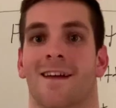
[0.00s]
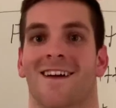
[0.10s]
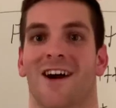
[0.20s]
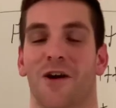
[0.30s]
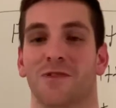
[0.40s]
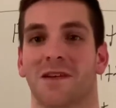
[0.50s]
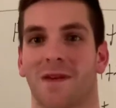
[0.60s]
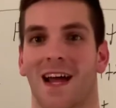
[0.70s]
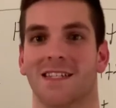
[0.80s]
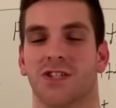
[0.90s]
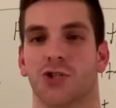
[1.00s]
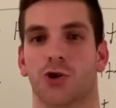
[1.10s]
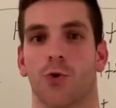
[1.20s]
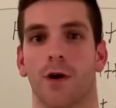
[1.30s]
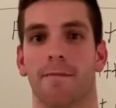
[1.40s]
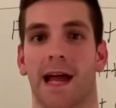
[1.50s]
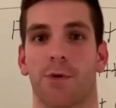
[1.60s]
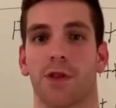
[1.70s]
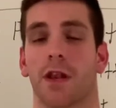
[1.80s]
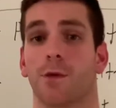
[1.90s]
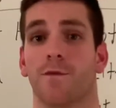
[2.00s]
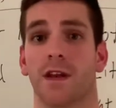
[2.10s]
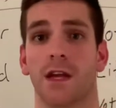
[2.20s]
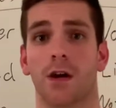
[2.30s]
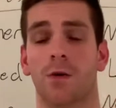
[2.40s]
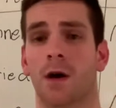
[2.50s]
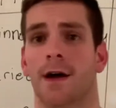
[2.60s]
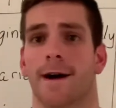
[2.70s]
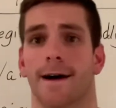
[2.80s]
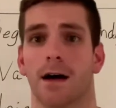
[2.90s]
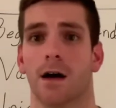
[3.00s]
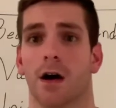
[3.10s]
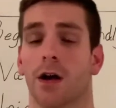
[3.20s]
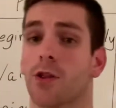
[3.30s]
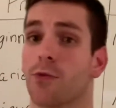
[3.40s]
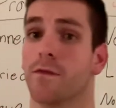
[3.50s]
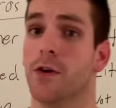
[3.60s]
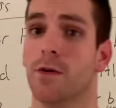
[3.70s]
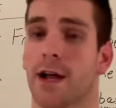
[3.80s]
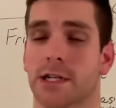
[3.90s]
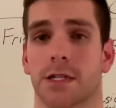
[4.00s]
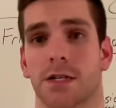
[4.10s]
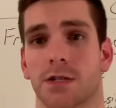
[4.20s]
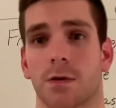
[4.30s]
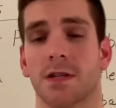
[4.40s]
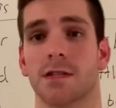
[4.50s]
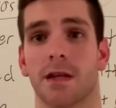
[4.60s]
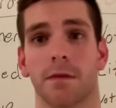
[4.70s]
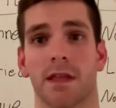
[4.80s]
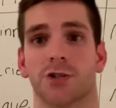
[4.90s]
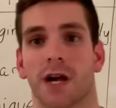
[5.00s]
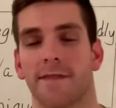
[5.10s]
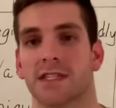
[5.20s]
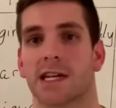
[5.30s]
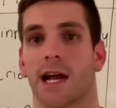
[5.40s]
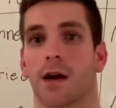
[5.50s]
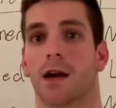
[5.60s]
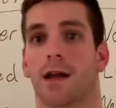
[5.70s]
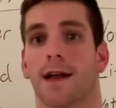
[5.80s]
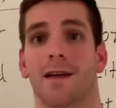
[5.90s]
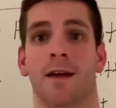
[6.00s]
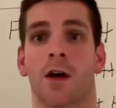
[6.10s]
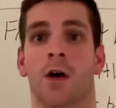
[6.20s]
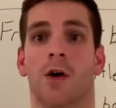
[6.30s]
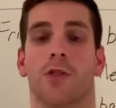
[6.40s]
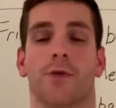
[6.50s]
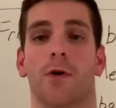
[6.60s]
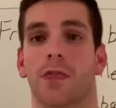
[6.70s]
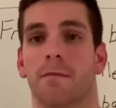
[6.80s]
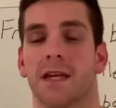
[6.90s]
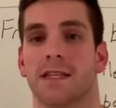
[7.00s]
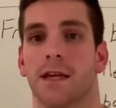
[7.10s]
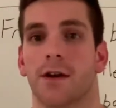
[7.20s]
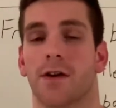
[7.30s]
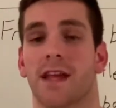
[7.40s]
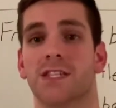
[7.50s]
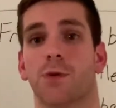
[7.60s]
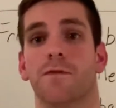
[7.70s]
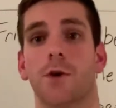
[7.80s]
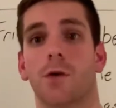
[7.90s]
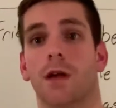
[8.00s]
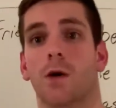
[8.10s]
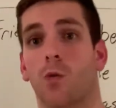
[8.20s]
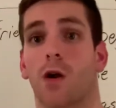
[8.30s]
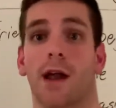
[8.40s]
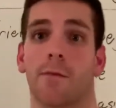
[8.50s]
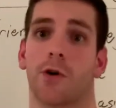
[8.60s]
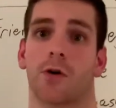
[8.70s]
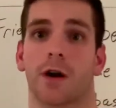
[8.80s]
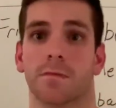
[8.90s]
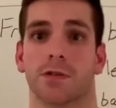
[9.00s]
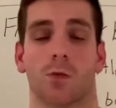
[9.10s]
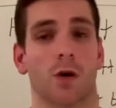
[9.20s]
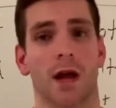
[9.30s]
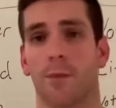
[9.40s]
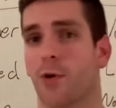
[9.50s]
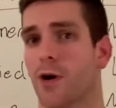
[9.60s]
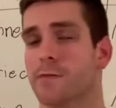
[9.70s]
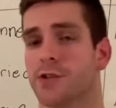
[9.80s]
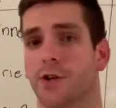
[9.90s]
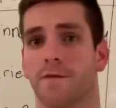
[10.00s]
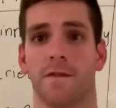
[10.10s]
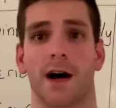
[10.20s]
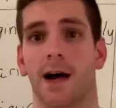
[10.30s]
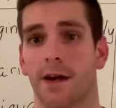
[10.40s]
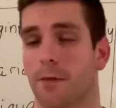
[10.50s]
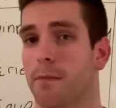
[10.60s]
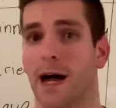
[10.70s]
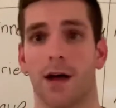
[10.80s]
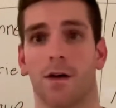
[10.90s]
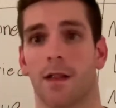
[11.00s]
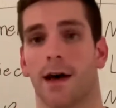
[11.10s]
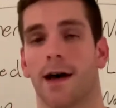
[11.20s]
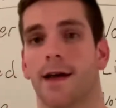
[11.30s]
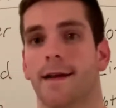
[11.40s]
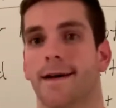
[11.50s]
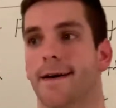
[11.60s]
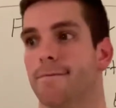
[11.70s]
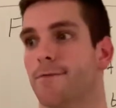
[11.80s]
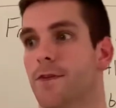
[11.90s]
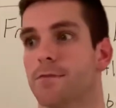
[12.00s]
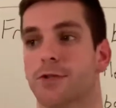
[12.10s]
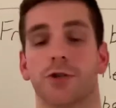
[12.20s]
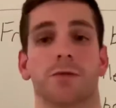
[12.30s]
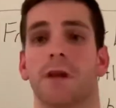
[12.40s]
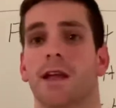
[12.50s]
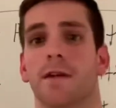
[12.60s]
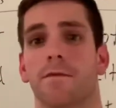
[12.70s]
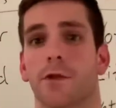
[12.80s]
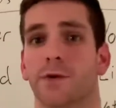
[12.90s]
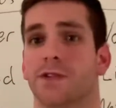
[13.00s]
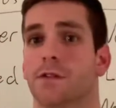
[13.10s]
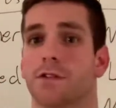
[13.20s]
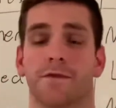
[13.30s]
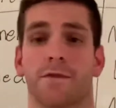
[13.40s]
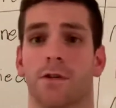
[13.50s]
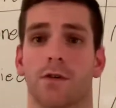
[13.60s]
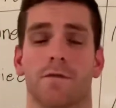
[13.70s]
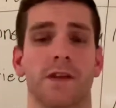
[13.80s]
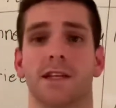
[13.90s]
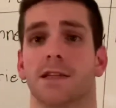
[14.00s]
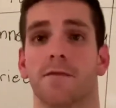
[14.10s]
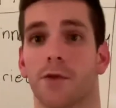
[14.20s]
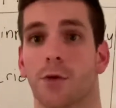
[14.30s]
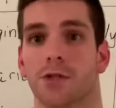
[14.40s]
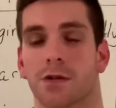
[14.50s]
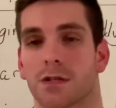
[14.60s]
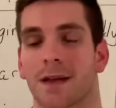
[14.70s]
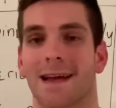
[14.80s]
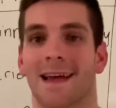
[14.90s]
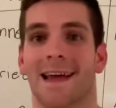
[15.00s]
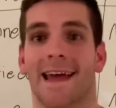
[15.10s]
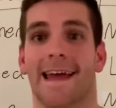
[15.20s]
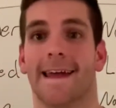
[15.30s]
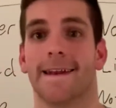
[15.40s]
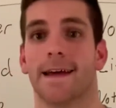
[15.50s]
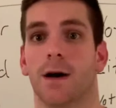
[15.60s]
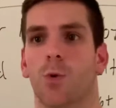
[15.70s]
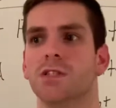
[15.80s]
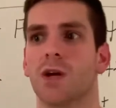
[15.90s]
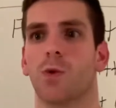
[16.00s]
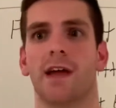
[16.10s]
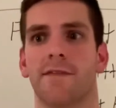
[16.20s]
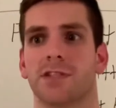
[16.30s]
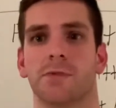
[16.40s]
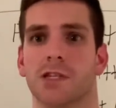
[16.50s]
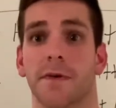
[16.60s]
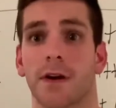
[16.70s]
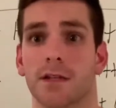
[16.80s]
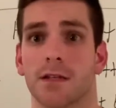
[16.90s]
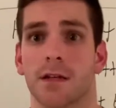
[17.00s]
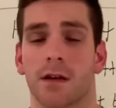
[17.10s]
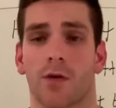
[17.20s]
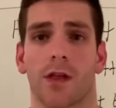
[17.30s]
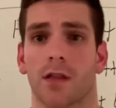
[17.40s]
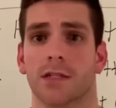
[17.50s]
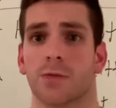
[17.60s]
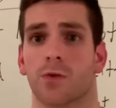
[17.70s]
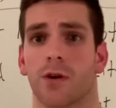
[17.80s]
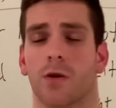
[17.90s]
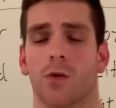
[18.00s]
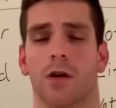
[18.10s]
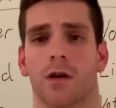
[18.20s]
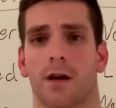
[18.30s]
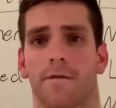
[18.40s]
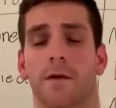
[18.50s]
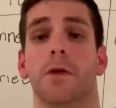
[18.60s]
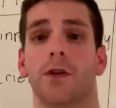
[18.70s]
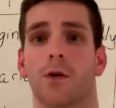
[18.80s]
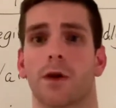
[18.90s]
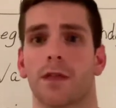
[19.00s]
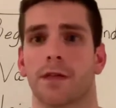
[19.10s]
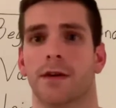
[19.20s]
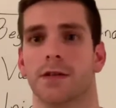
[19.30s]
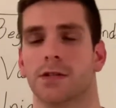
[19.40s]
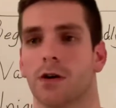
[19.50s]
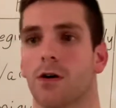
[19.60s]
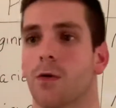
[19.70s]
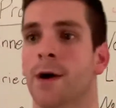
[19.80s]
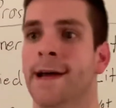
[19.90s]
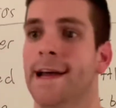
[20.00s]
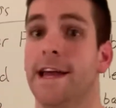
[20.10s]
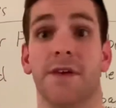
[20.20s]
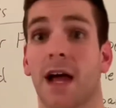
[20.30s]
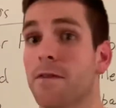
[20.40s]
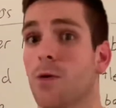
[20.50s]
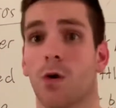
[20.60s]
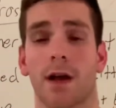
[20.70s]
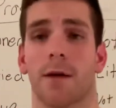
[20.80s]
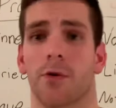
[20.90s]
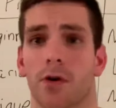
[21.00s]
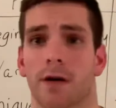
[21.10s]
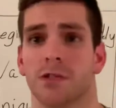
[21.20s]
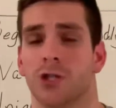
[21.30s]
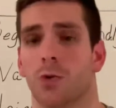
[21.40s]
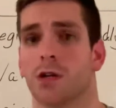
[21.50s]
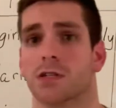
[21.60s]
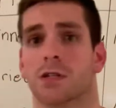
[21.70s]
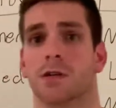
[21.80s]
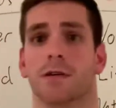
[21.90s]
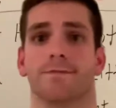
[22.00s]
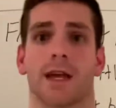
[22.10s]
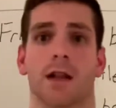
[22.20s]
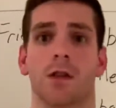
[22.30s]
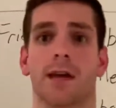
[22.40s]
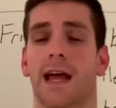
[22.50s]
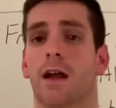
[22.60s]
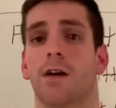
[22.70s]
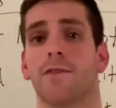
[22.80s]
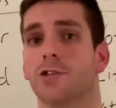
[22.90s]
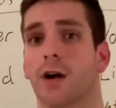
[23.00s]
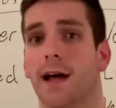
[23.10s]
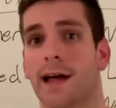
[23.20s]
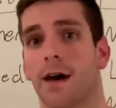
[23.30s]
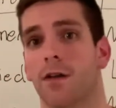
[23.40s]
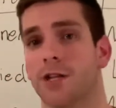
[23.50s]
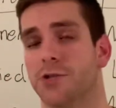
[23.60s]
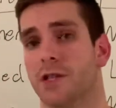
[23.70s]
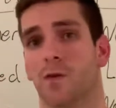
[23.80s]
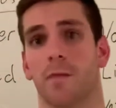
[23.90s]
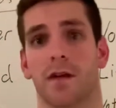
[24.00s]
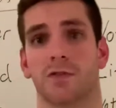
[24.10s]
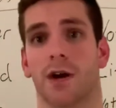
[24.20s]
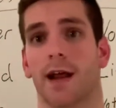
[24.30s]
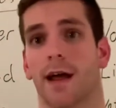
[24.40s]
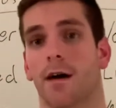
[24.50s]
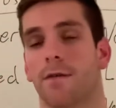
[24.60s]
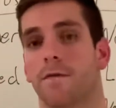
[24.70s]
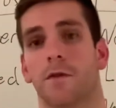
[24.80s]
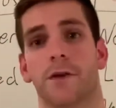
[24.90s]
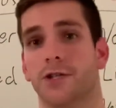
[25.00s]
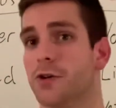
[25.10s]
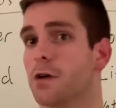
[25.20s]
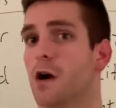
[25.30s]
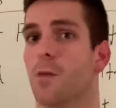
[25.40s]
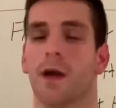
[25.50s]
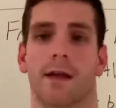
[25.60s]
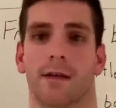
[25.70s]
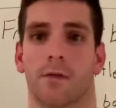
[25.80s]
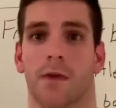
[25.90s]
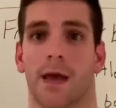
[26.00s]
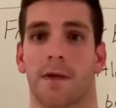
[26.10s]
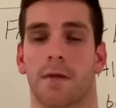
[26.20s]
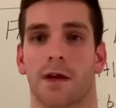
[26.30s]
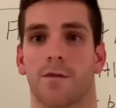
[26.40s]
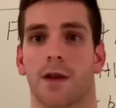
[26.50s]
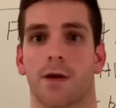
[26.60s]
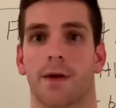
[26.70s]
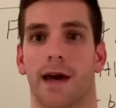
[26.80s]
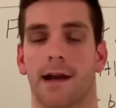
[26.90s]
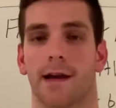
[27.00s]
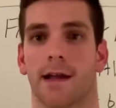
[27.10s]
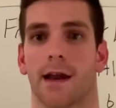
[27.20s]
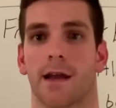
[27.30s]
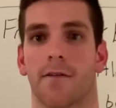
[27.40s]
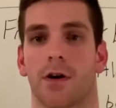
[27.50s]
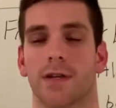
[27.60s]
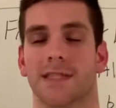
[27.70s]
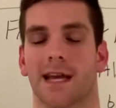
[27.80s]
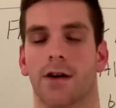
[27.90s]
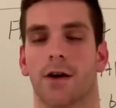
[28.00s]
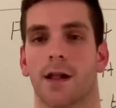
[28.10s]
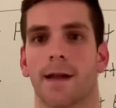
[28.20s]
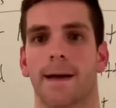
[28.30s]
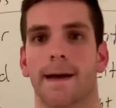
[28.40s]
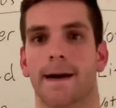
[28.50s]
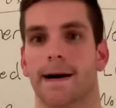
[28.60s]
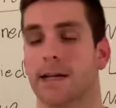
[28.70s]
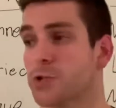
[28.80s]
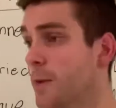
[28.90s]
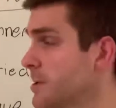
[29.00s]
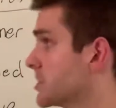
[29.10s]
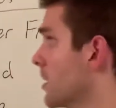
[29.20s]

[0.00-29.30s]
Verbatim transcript: All right, what's up guys? It's Troy back with another video, uh, another review actually. So this is something that Travis and I are gonna kind of throw in the mix here, and that's reviewing workout programs. So workout programs you can find or buy online um, from social media influencers or fitness influencers, and uh, ones that we have some experience in, or at least you know we're uh, familiar with. So if you have any workout programs that you want us to kind of look at or even try out, or that you think we may have tried out, feel free to shoot it our way. We'll be happy to make a video about it and kind of give our insight on it. Uh, so I'm going to start